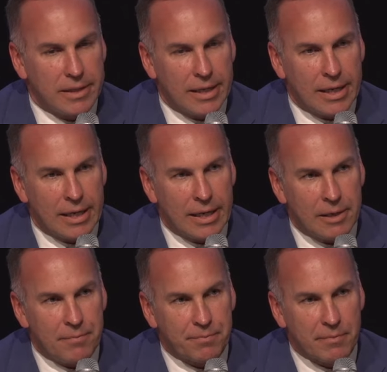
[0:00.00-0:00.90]

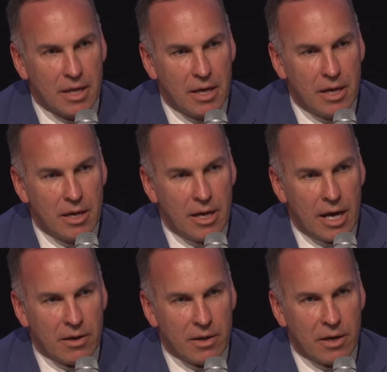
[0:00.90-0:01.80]
And
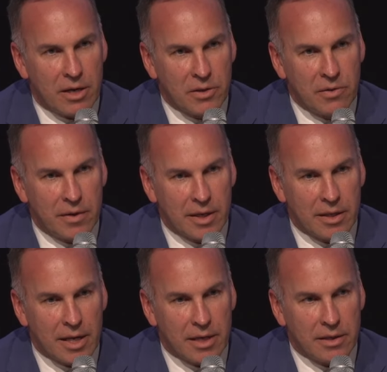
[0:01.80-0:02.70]
I do think
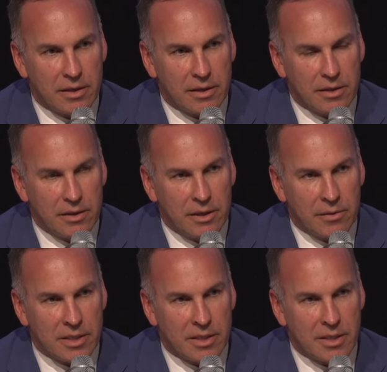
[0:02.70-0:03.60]
that,
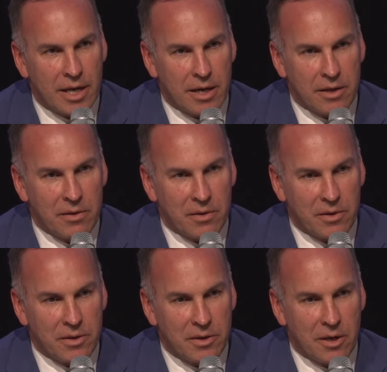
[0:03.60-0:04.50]
it's the second and
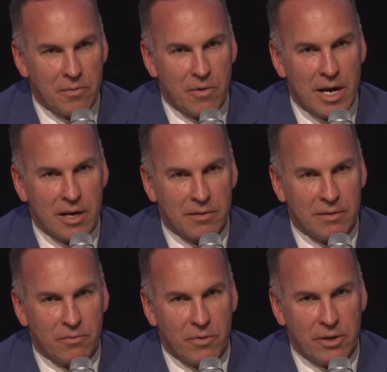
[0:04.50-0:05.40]
third time around
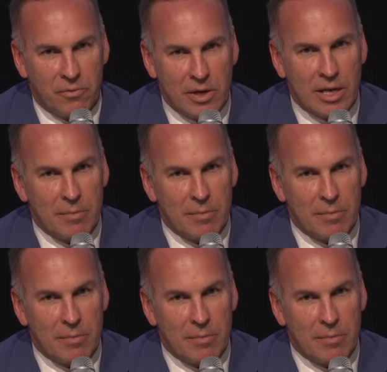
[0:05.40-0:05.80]
when you really